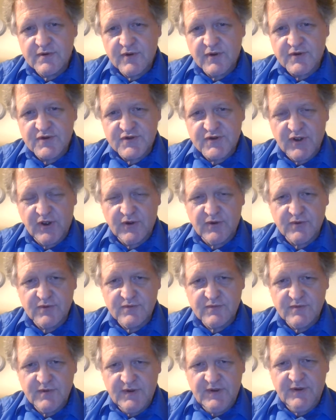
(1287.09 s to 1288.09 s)
or
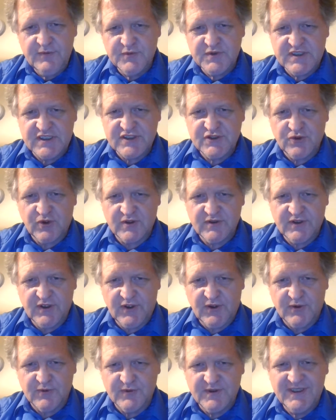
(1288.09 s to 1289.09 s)
stone, which is shortened to
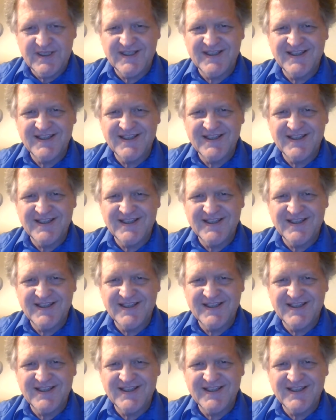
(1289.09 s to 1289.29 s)
own,